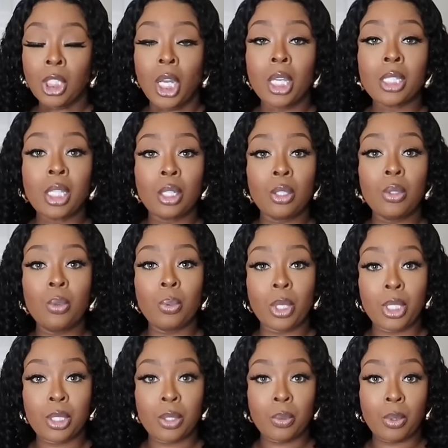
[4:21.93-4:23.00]
it's a new
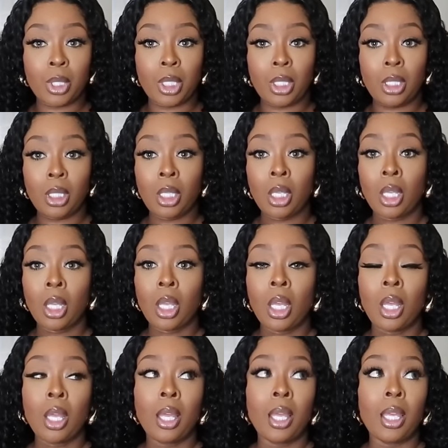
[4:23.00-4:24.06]
restaurant.
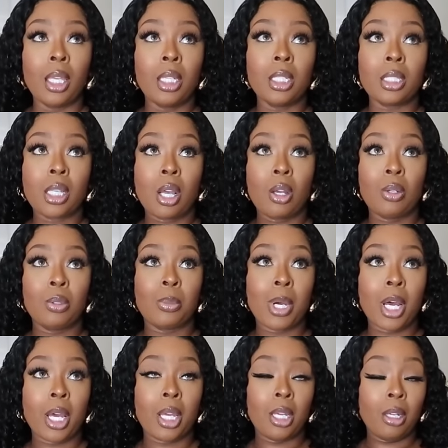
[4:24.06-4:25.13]
It is owned
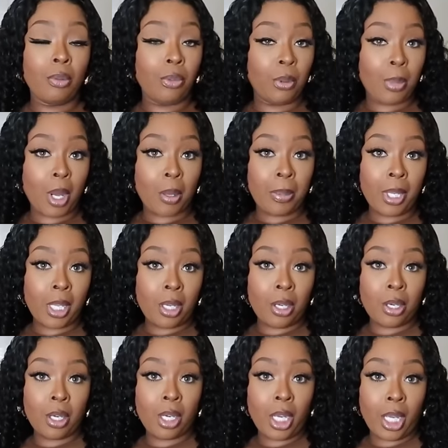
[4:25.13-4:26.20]
by a football
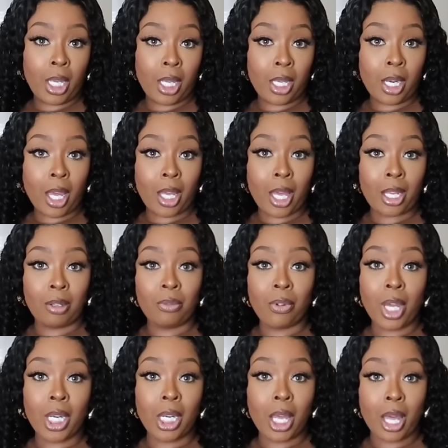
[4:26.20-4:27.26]
player, and I got
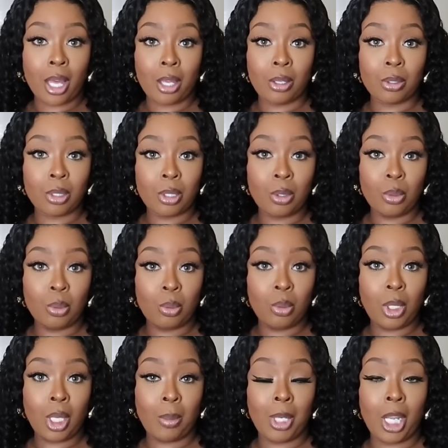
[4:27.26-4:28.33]
invited out to
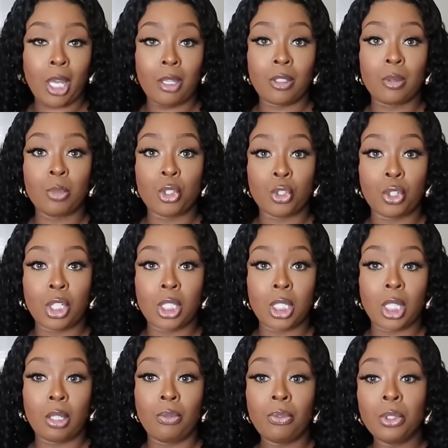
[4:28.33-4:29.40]
come and have some drinks
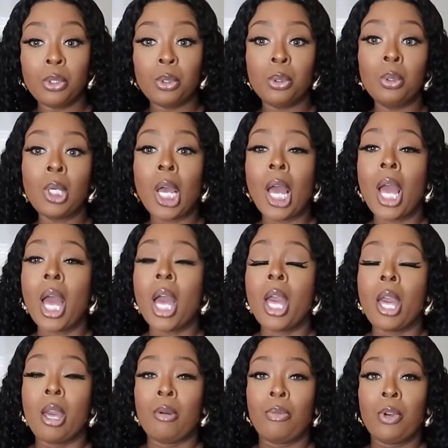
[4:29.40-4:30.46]
and food.
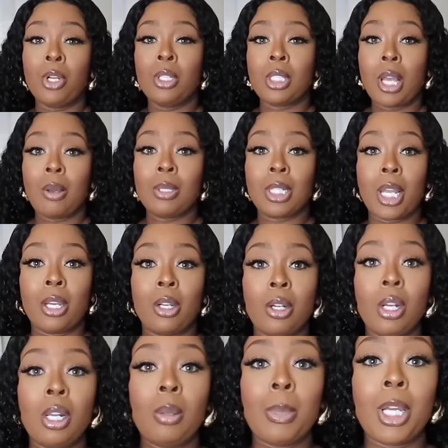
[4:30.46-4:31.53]
At first, I was like,
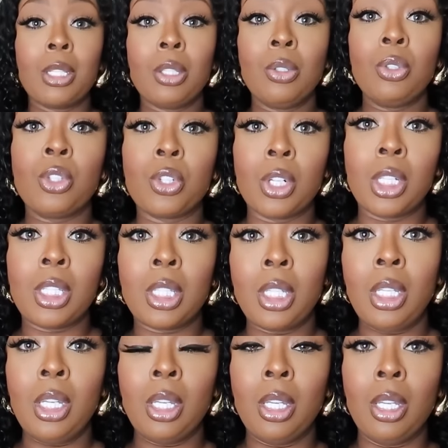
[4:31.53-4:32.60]
girl, am I too
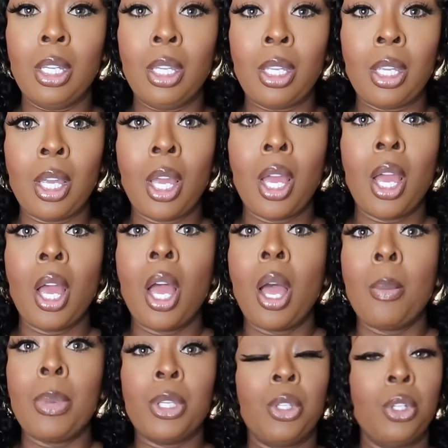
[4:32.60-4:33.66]
dressy?
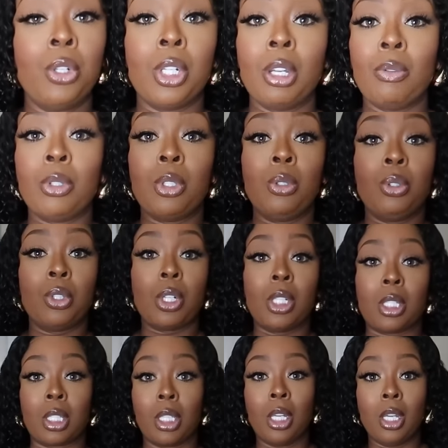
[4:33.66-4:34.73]
But you're never too
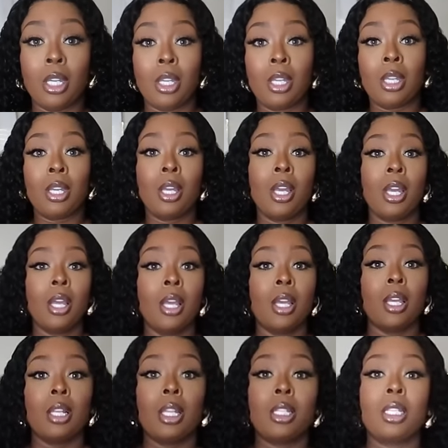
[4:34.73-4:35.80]
dressy.
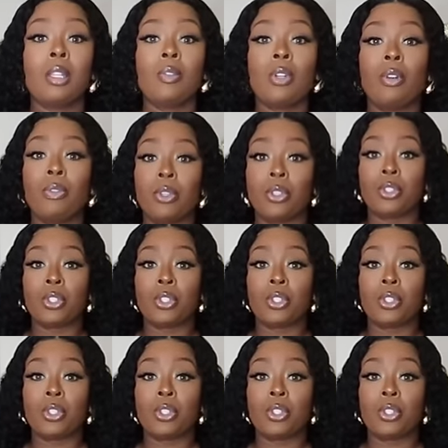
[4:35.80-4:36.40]
Let's give it up for the